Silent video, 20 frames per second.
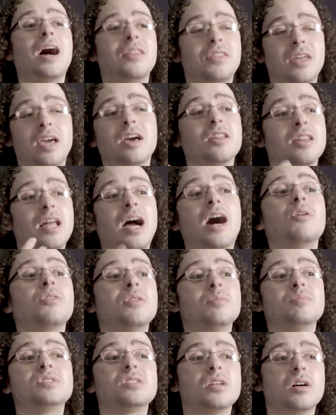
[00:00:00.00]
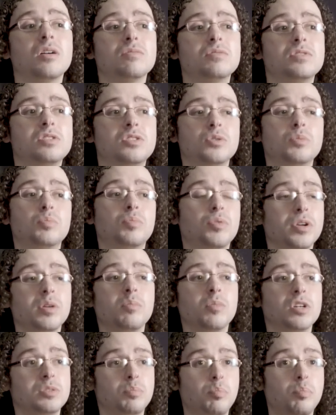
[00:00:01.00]
they allowed themselves to pretty
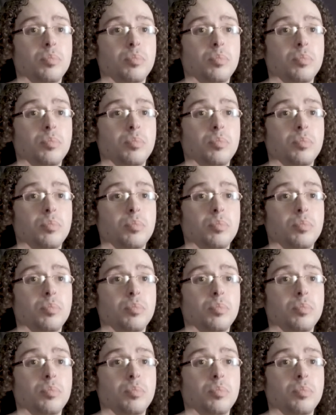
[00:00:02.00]
much